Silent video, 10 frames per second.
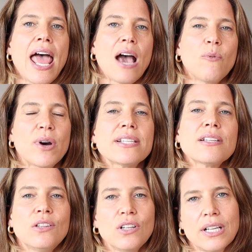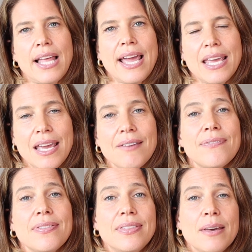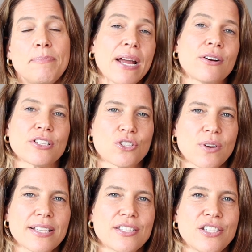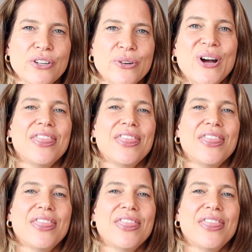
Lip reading: and what does it look like if the parents trust you.